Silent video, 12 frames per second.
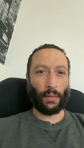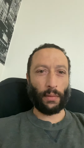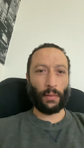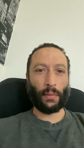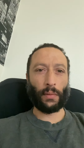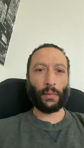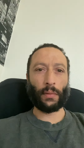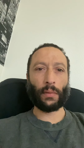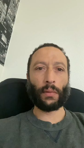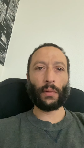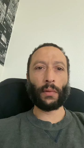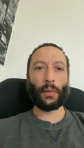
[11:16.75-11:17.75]

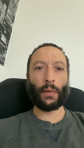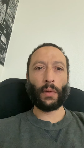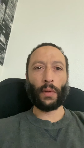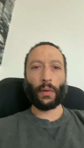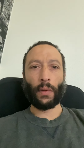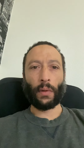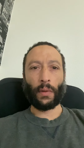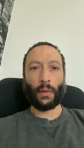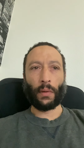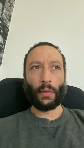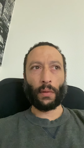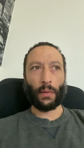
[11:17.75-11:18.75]

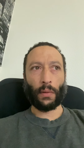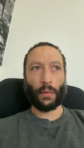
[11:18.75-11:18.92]
(silence)